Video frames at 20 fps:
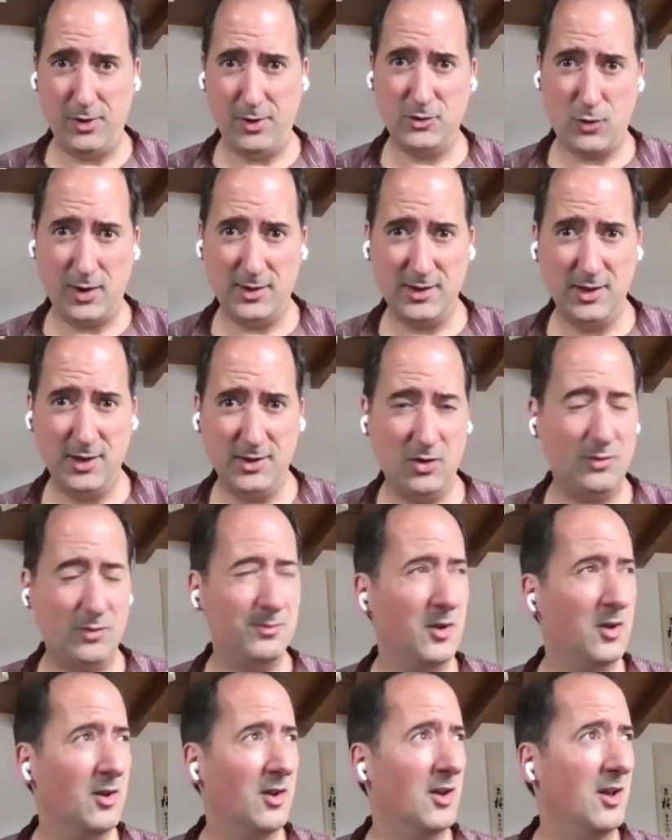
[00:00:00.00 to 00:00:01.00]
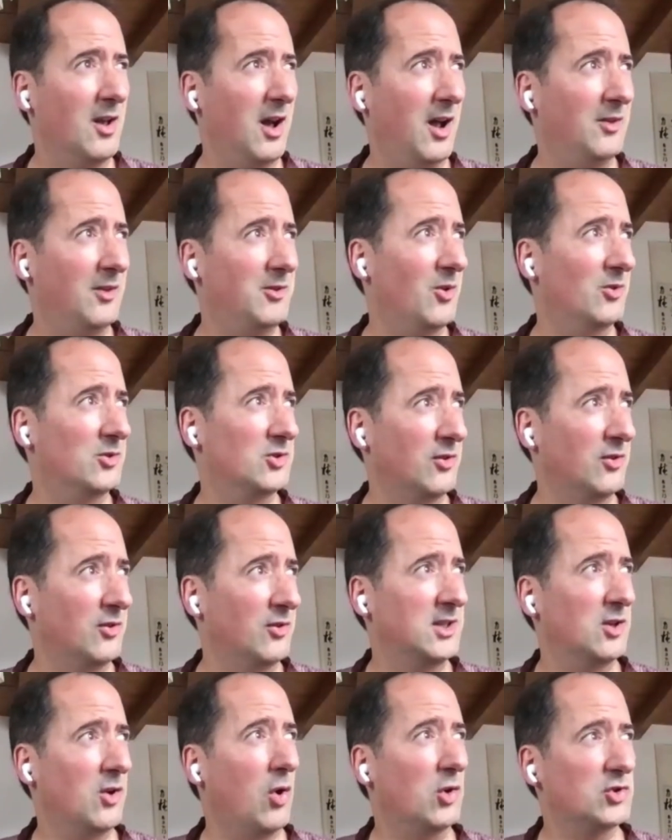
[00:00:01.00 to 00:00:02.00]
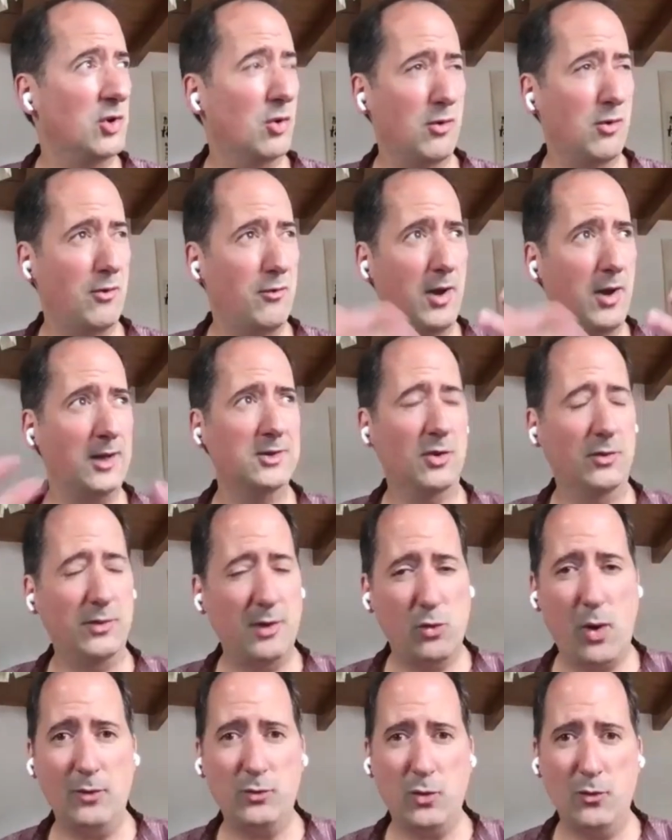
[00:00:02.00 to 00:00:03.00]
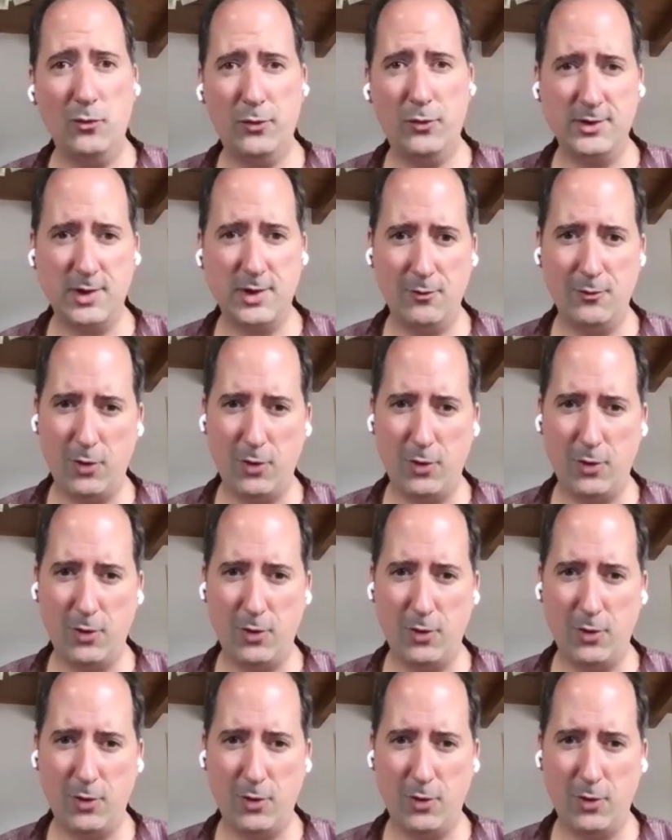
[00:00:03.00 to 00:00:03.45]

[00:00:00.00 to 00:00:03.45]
a phase transition. And so this also reflects on the quantum